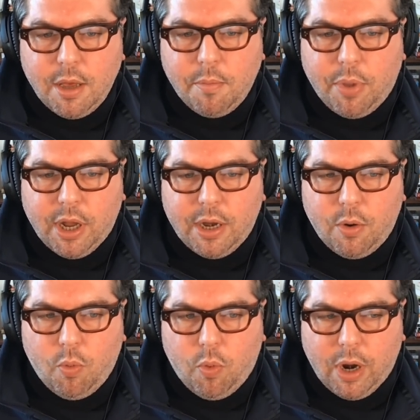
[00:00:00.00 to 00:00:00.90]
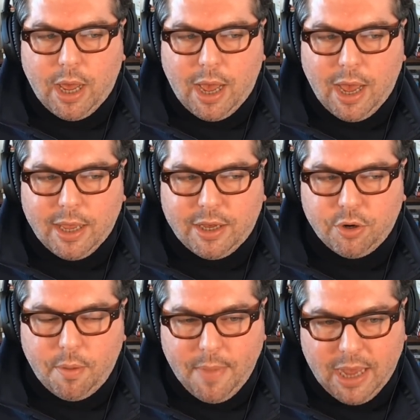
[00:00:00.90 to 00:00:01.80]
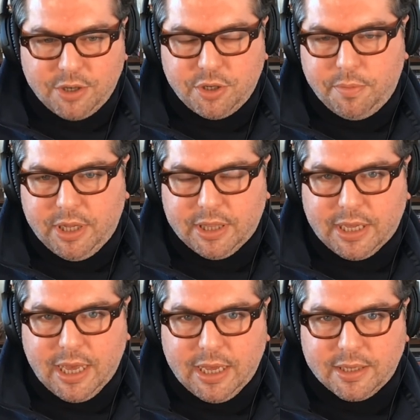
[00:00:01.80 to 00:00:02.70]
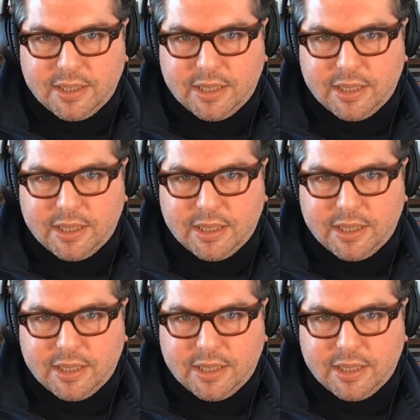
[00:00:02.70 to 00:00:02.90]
but what I could imagine being the case